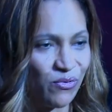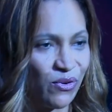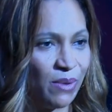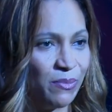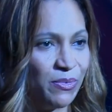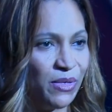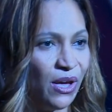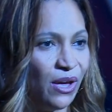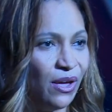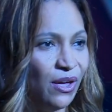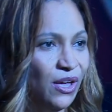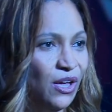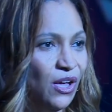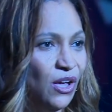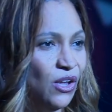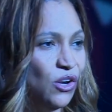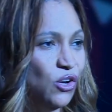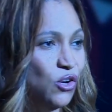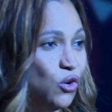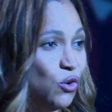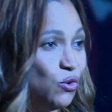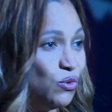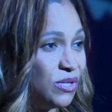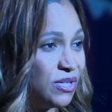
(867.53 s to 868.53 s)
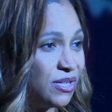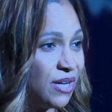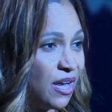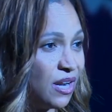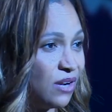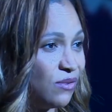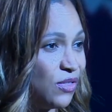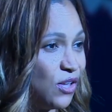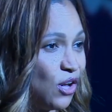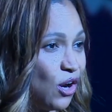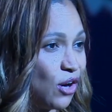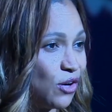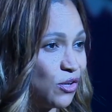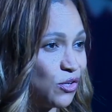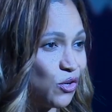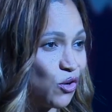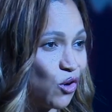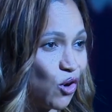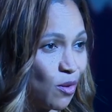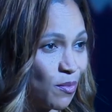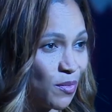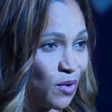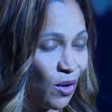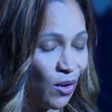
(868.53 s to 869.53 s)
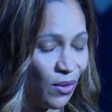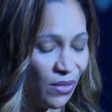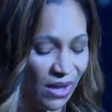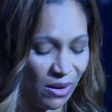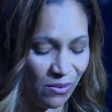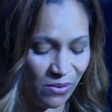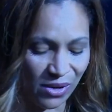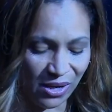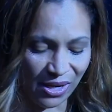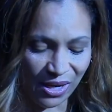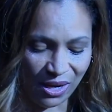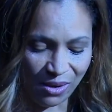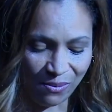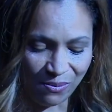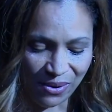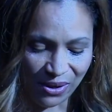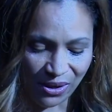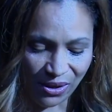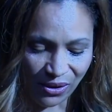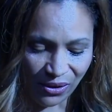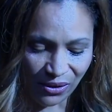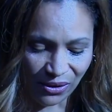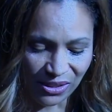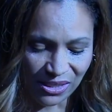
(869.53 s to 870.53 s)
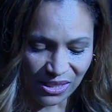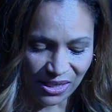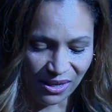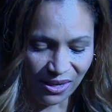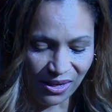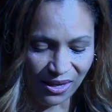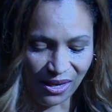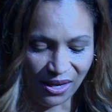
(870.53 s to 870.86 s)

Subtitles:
from the new state-of-the-art terminal that we're going to build,